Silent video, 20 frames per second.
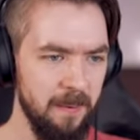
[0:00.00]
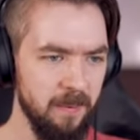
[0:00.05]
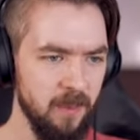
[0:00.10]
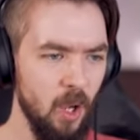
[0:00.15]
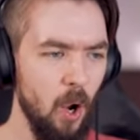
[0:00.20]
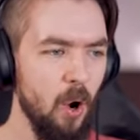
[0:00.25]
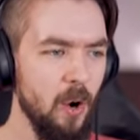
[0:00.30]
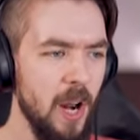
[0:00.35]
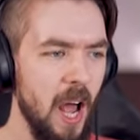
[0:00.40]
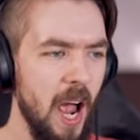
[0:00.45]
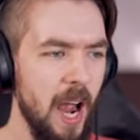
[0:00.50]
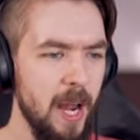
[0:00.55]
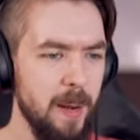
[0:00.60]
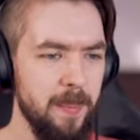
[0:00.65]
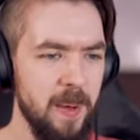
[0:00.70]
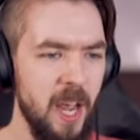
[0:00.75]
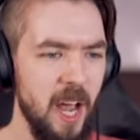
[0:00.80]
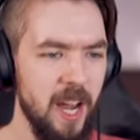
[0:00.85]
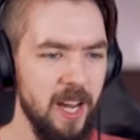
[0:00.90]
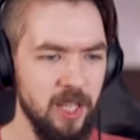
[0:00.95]
Don't hide
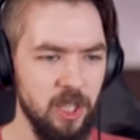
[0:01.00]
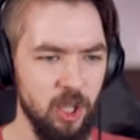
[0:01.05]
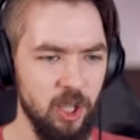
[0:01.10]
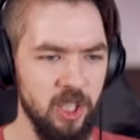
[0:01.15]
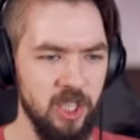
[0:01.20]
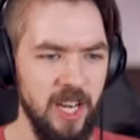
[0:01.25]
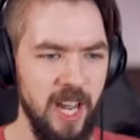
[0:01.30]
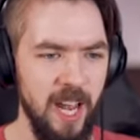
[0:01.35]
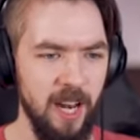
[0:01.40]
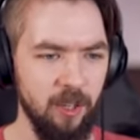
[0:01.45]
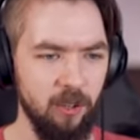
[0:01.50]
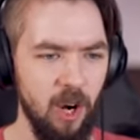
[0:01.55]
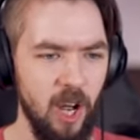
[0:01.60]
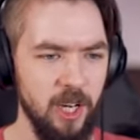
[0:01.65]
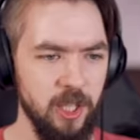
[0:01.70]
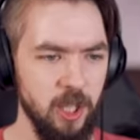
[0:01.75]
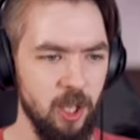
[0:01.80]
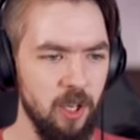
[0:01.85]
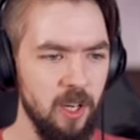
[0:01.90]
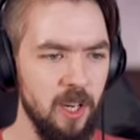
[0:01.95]
behind your snake,
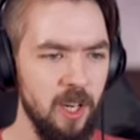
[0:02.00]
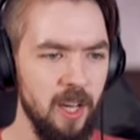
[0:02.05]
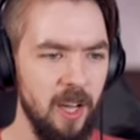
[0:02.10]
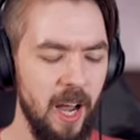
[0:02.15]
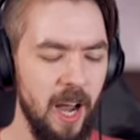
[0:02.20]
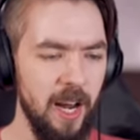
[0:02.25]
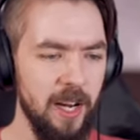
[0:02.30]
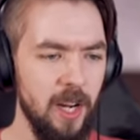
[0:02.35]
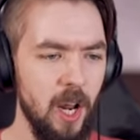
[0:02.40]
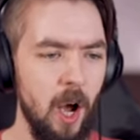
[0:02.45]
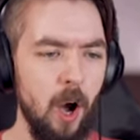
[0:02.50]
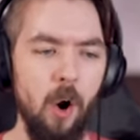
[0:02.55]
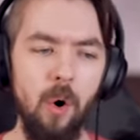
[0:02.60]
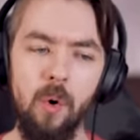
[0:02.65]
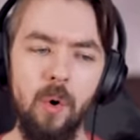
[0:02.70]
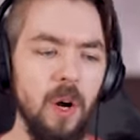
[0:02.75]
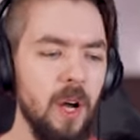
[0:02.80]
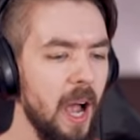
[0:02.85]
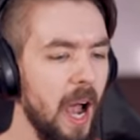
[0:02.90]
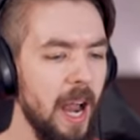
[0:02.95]
Roger. I
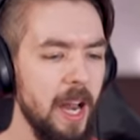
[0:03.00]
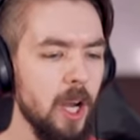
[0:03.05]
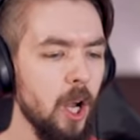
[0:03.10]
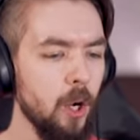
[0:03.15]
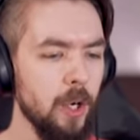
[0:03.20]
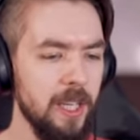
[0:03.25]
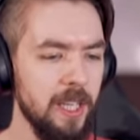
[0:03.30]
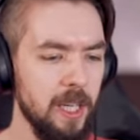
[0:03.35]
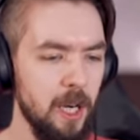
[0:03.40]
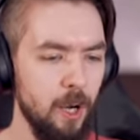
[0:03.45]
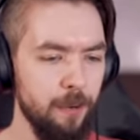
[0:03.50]
know, I know you'd